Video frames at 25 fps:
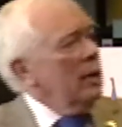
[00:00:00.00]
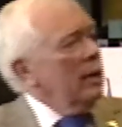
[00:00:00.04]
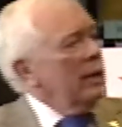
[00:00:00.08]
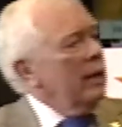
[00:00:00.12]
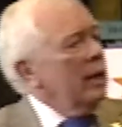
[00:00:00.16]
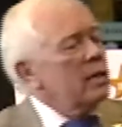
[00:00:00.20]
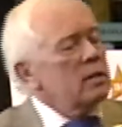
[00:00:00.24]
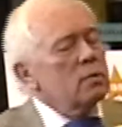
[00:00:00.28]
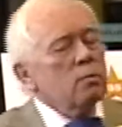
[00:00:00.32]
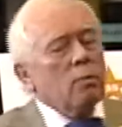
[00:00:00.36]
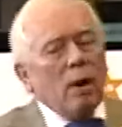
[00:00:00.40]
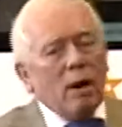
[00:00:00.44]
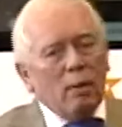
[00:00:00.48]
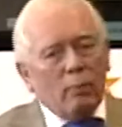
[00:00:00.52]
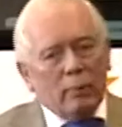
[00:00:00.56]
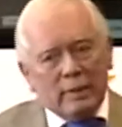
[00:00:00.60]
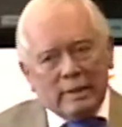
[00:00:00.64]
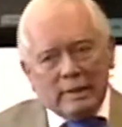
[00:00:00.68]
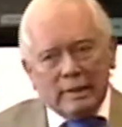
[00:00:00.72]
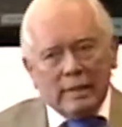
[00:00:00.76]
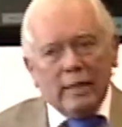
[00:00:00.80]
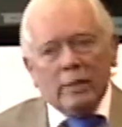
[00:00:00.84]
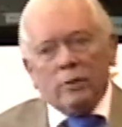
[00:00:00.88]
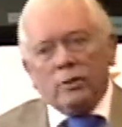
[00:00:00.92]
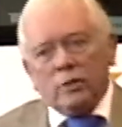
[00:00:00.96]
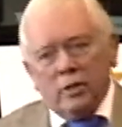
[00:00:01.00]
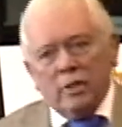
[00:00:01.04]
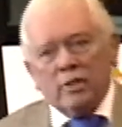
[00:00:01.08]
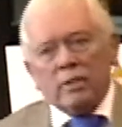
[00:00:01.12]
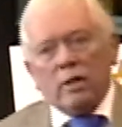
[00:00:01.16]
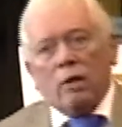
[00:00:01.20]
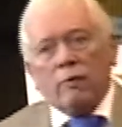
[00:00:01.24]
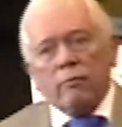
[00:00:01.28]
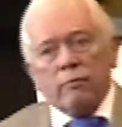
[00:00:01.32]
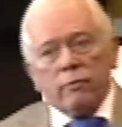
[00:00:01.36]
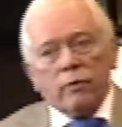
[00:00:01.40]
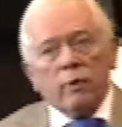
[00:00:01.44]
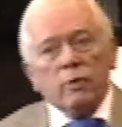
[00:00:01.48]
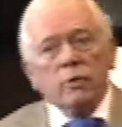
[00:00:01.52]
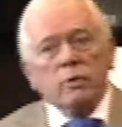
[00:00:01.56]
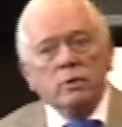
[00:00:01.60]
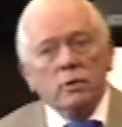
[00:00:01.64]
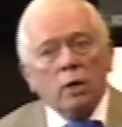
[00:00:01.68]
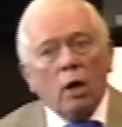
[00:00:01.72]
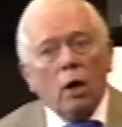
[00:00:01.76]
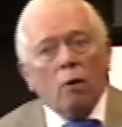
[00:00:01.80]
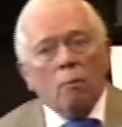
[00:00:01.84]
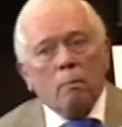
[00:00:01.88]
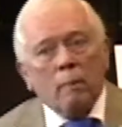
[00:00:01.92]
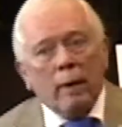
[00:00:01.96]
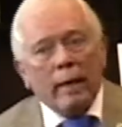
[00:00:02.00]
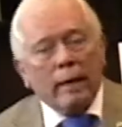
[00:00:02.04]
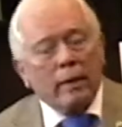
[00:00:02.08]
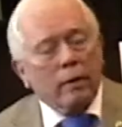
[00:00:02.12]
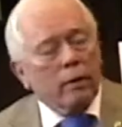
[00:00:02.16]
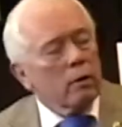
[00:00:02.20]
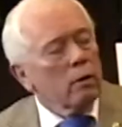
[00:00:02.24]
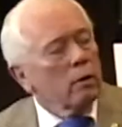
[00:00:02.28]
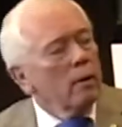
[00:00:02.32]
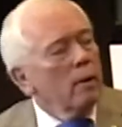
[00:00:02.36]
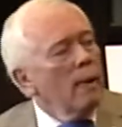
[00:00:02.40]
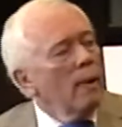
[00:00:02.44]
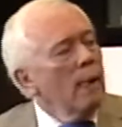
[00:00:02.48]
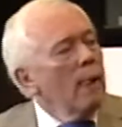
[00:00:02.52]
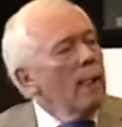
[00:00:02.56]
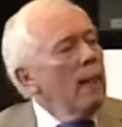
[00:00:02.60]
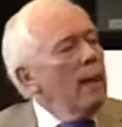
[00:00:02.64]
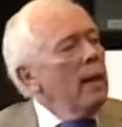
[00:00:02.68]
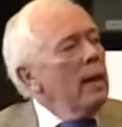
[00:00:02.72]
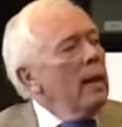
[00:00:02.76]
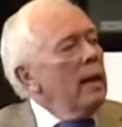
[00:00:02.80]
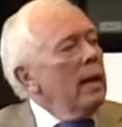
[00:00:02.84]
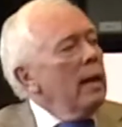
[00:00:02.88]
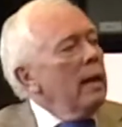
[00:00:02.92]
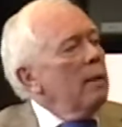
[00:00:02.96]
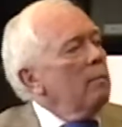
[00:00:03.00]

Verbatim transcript: And that's why we say she's our first salt maker. Oh.